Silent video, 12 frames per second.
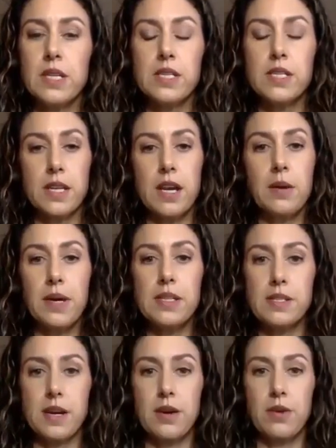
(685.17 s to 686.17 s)
did I write
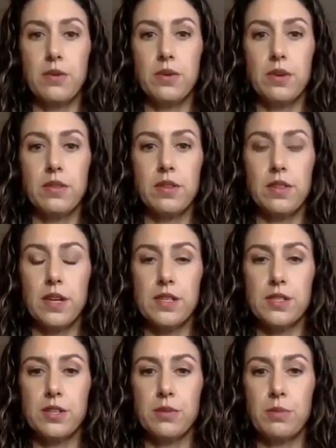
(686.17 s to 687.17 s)
down the
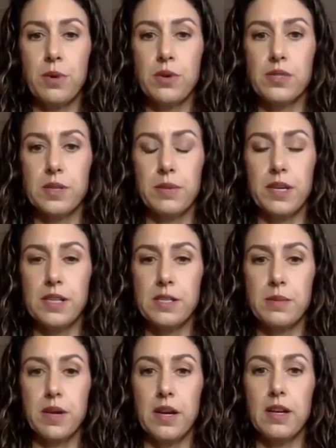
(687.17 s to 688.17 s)
things that are most limiting to
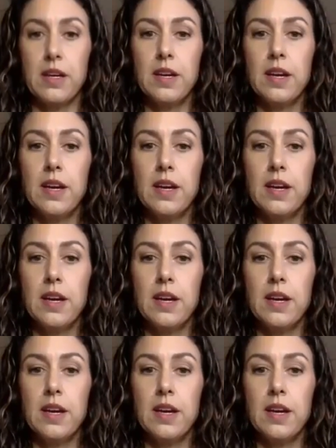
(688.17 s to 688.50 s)
me?